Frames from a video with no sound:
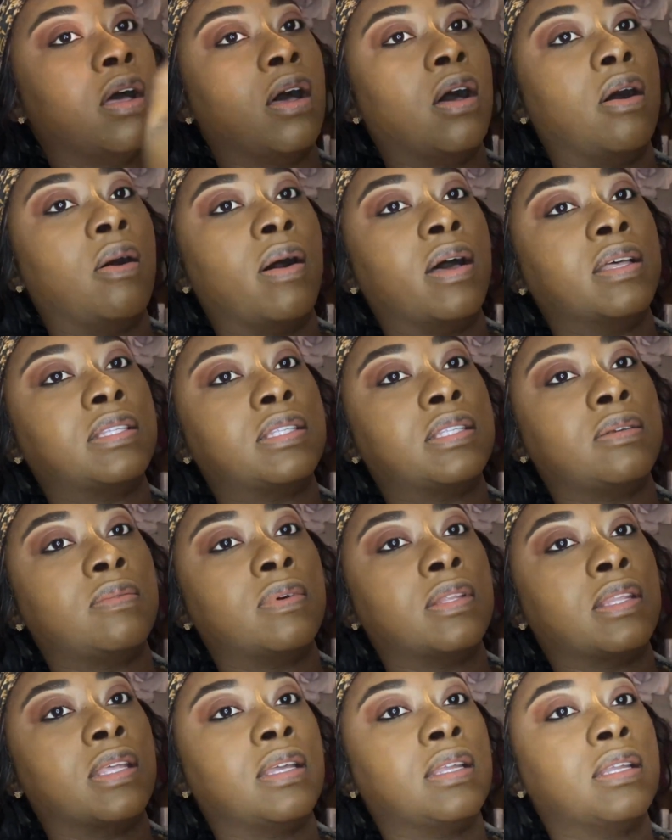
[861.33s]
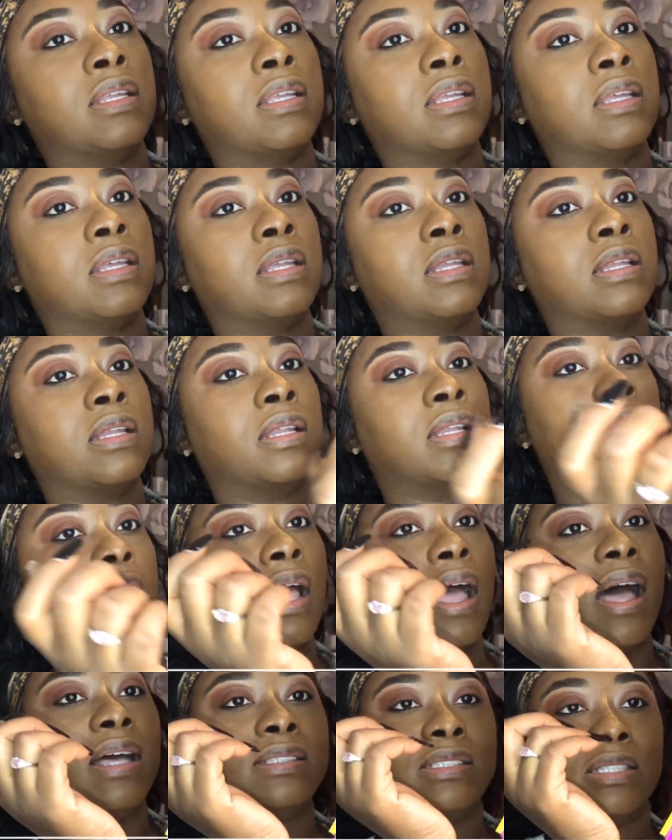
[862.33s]
Oh, I see what they did.
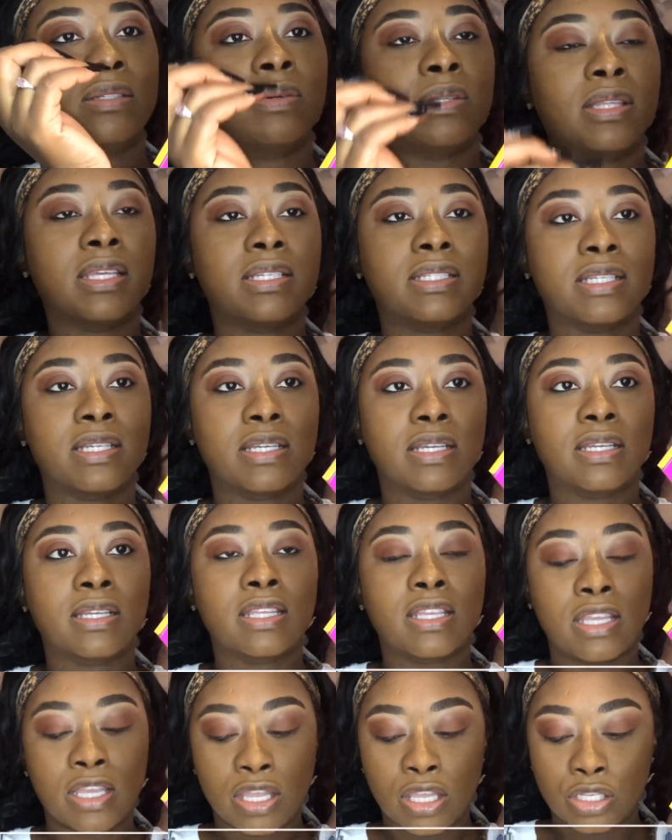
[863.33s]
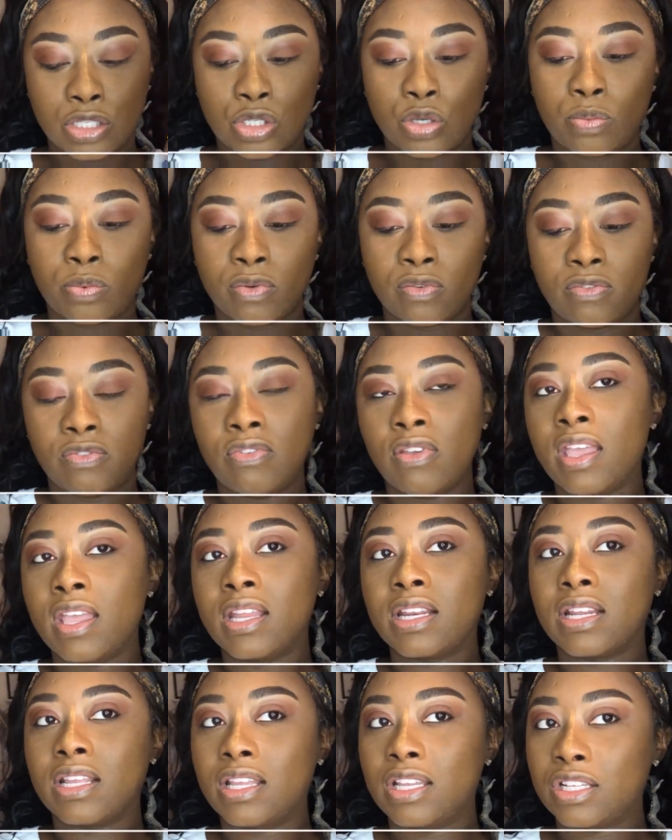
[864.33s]
I see what they did to prevent
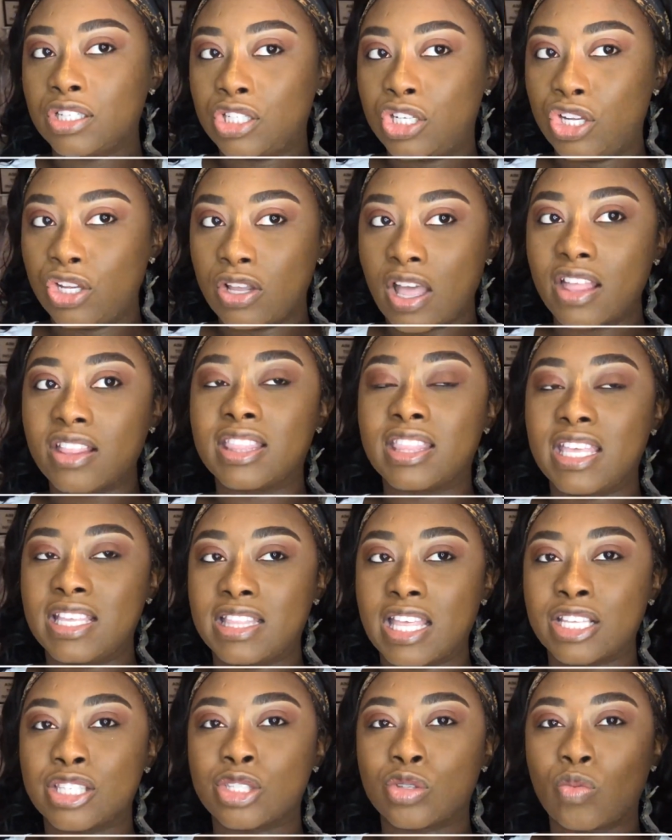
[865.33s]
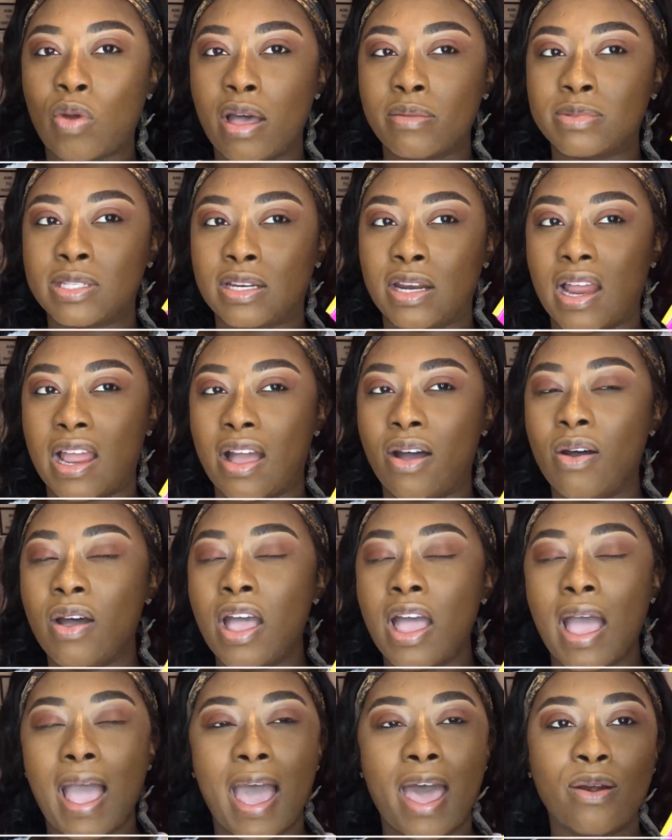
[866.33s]
ish. I think they swapped it out.
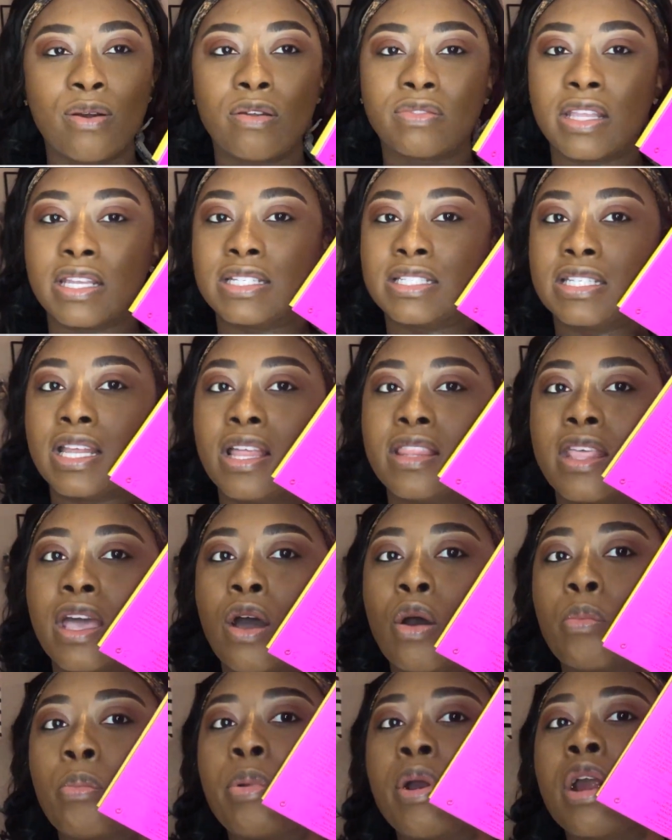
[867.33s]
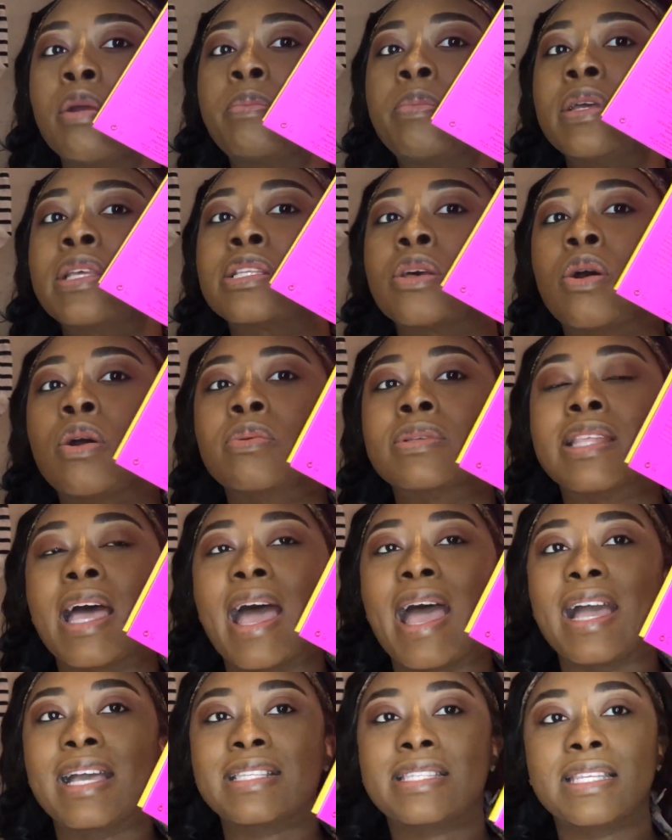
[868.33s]
I don't know if they've done that on purpose or it was
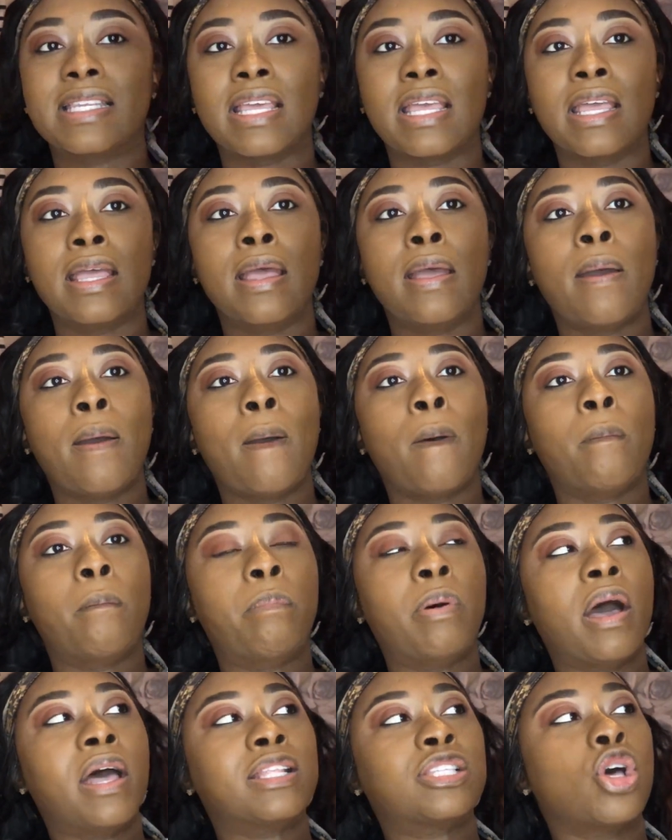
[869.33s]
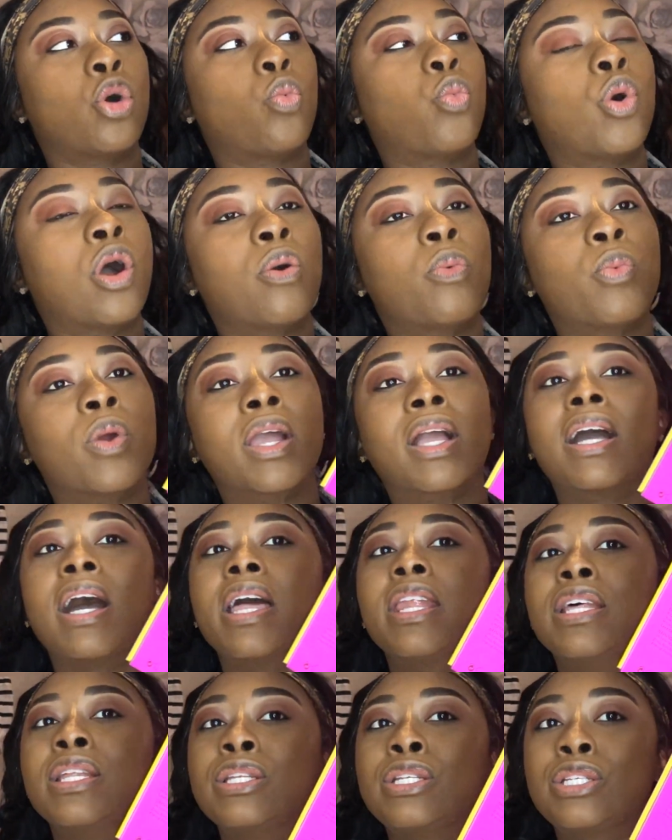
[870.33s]
accident, but so what we're
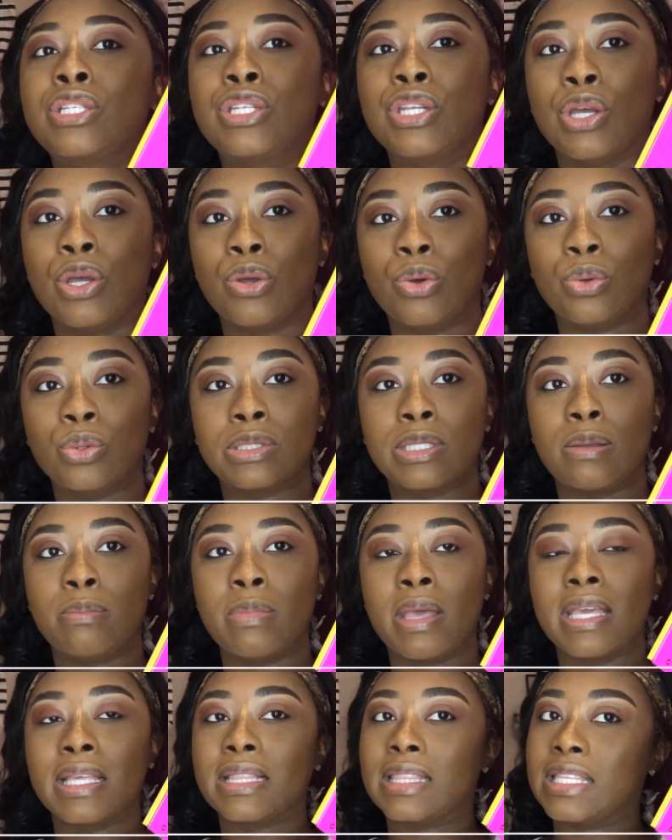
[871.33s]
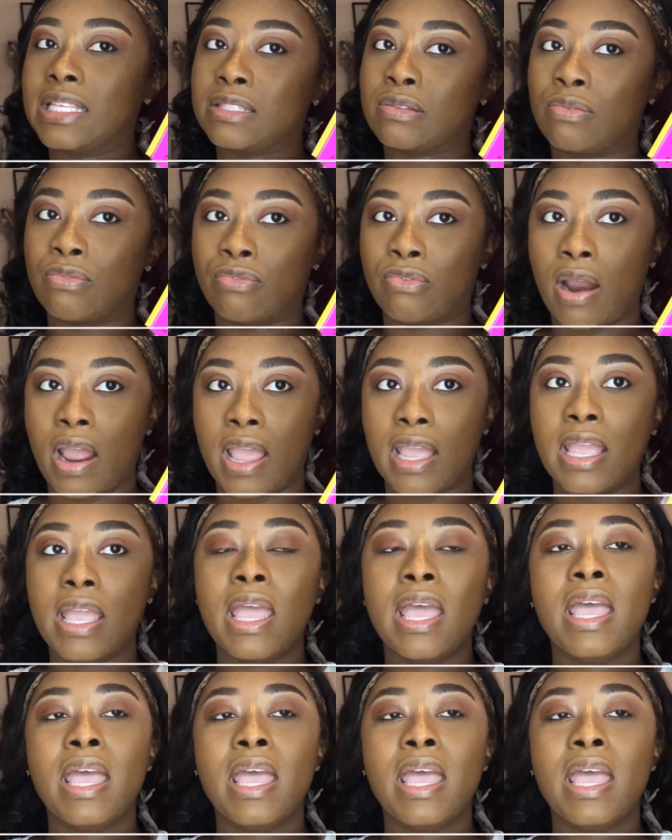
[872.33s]
gonna do to make this right.